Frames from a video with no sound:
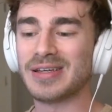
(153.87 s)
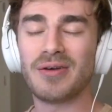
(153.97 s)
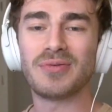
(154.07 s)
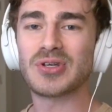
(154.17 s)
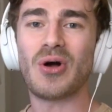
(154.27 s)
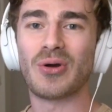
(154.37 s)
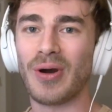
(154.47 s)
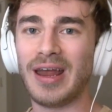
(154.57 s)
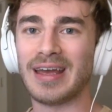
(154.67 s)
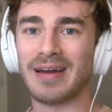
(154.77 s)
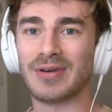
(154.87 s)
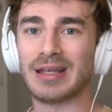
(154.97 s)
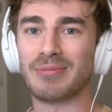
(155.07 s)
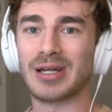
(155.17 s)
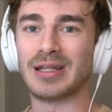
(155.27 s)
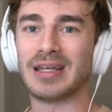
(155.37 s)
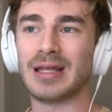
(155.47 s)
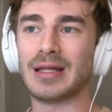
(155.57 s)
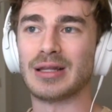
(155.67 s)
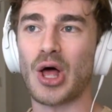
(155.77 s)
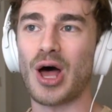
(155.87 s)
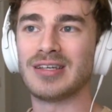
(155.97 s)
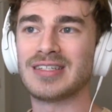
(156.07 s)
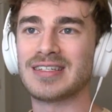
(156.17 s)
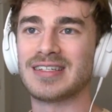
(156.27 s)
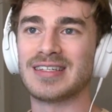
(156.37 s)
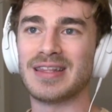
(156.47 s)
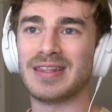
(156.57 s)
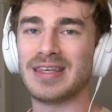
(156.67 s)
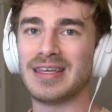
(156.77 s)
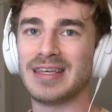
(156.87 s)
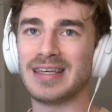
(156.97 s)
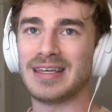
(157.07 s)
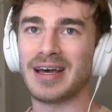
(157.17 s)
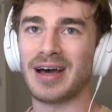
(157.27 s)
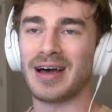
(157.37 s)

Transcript: It was all great and everything, but it lost the.